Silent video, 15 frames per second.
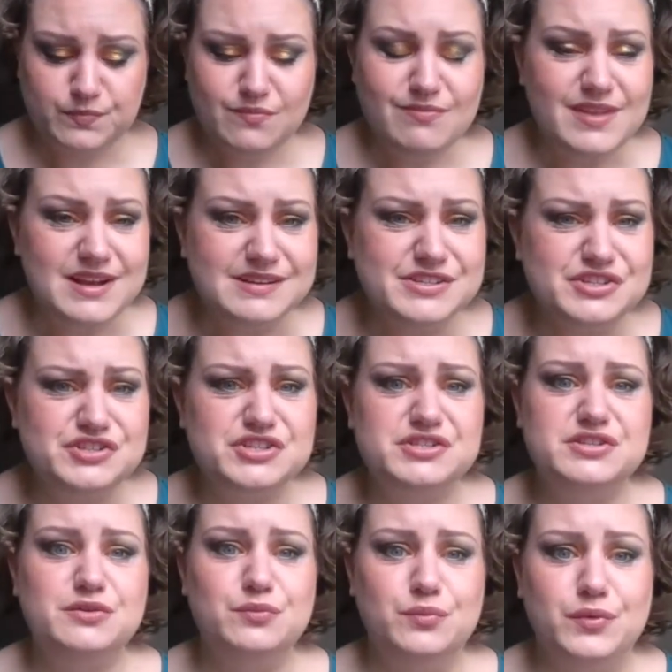it's just
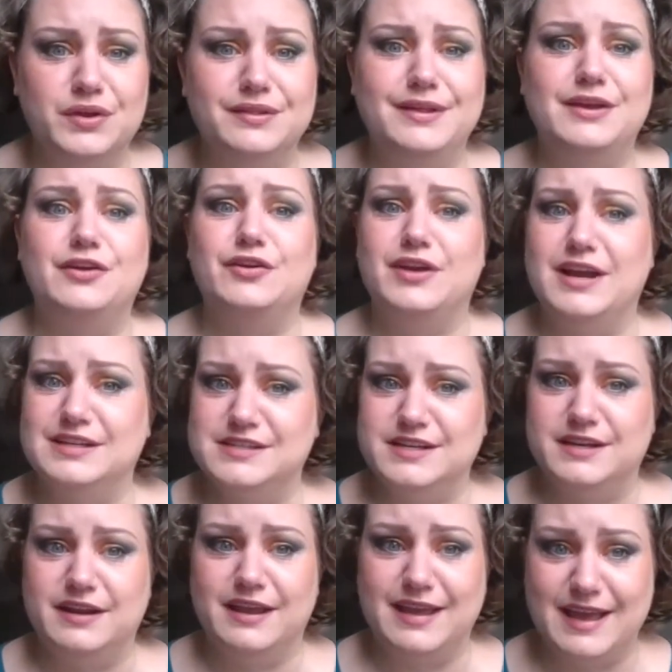a really good
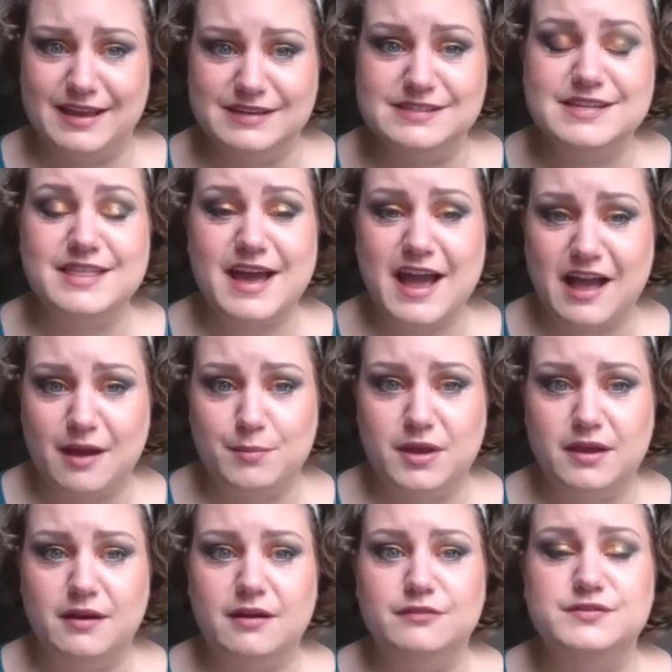idea to get into the
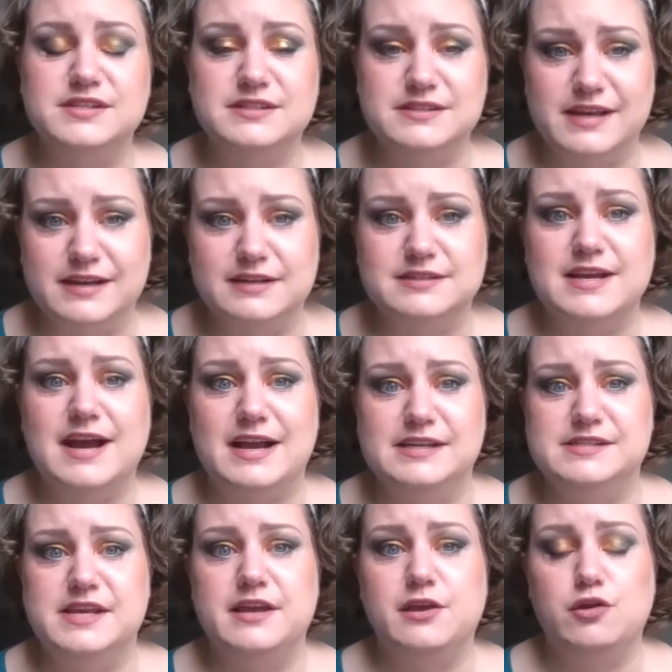habit of
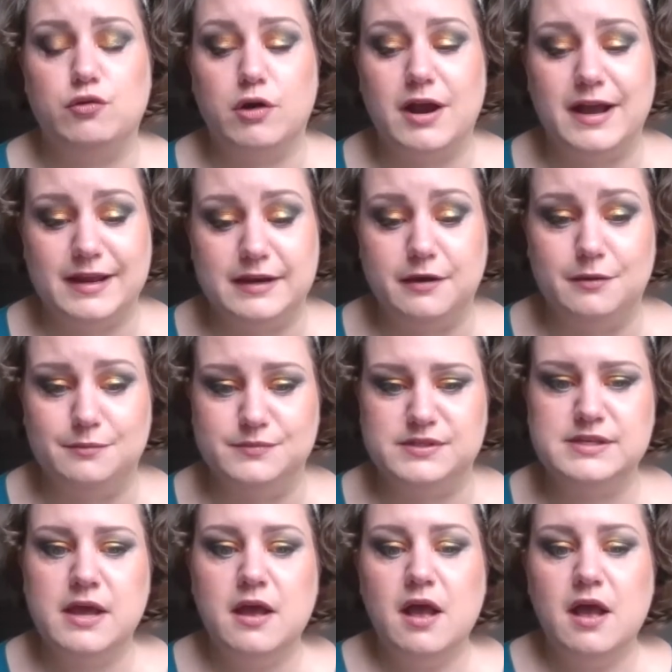sanitizing your items.